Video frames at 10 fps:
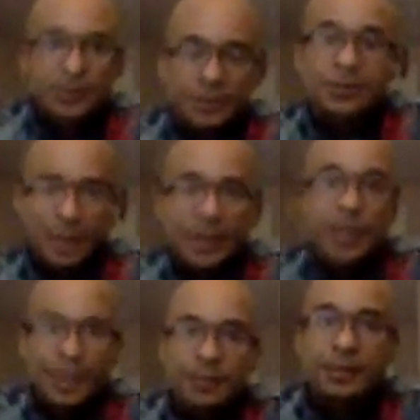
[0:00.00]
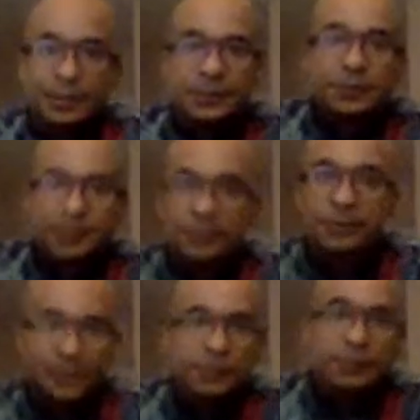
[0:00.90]
So they can't
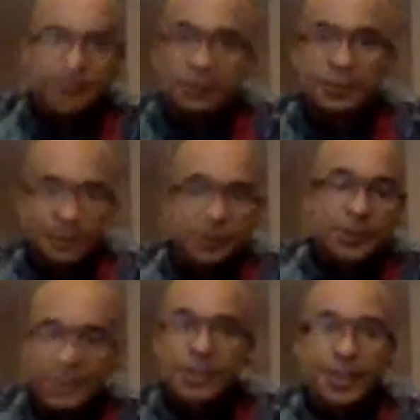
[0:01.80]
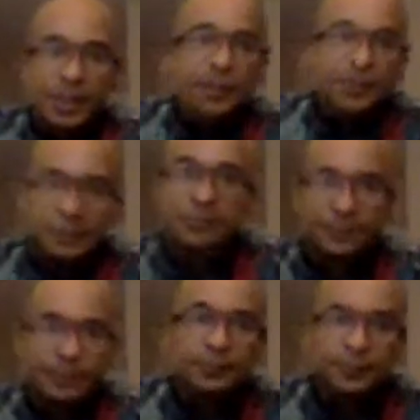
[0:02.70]
just say,
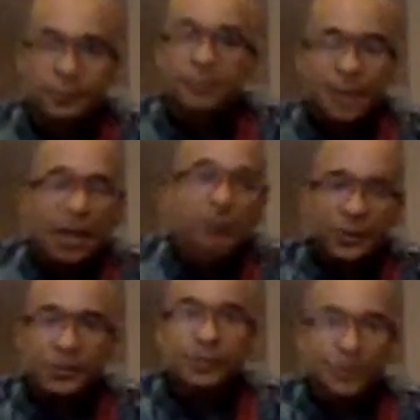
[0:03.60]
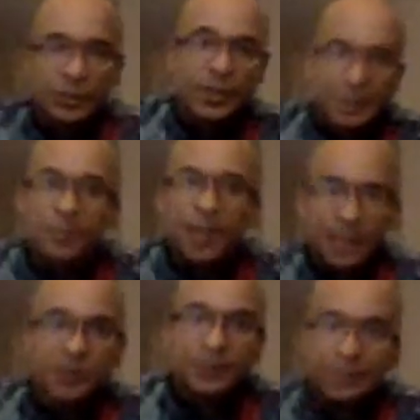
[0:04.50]
I'm going to ignore that spot.
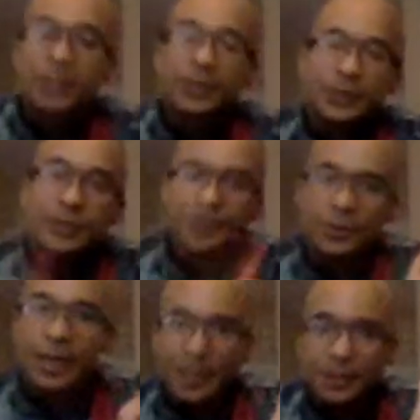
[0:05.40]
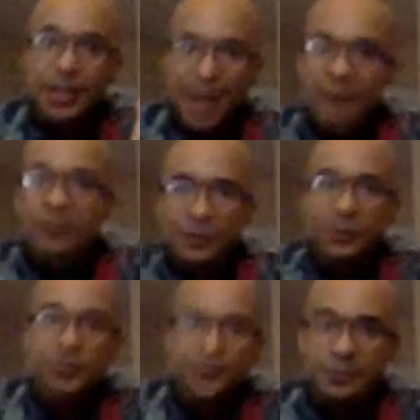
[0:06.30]
You can do that in after